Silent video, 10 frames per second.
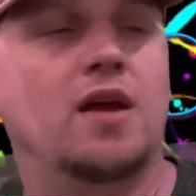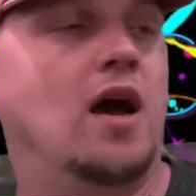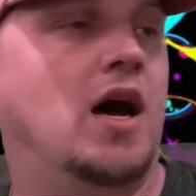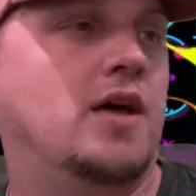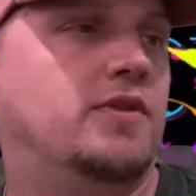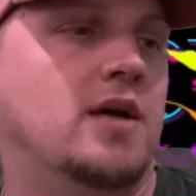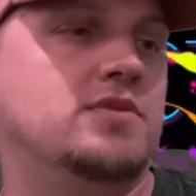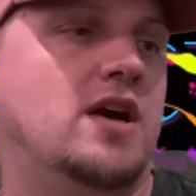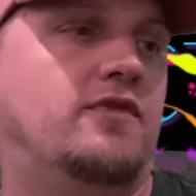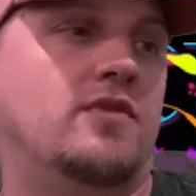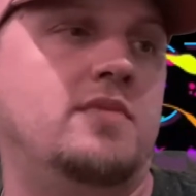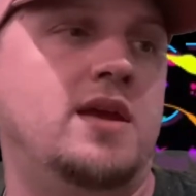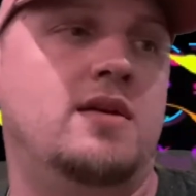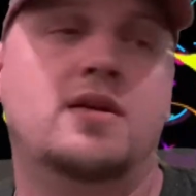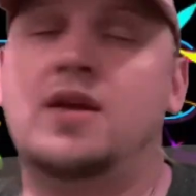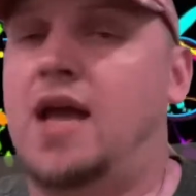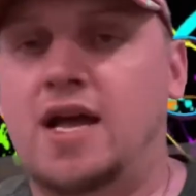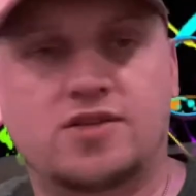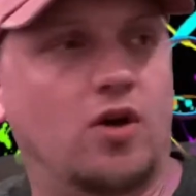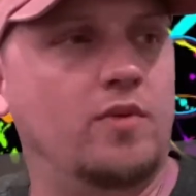Uh, thumbs up for me.
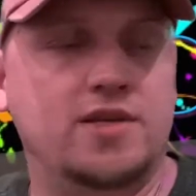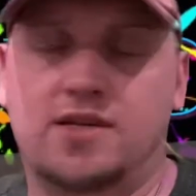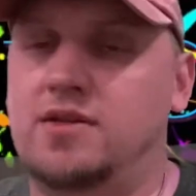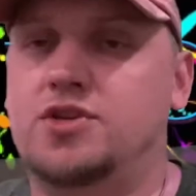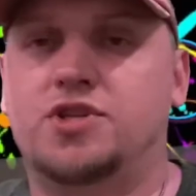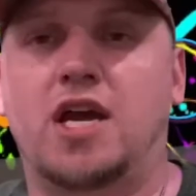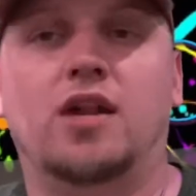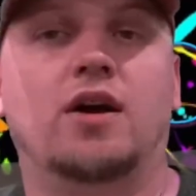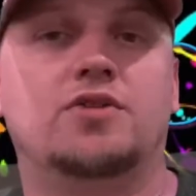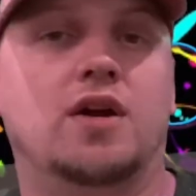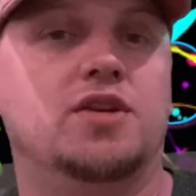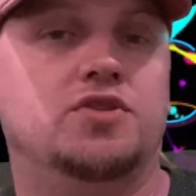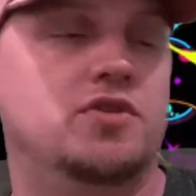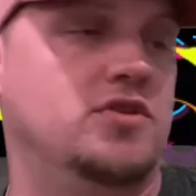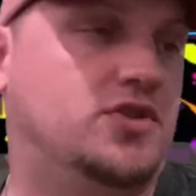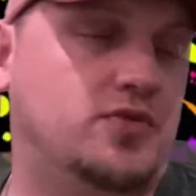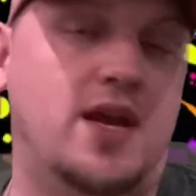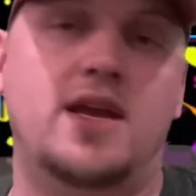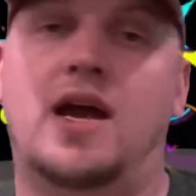As always on this channel, I try and shoot you straight.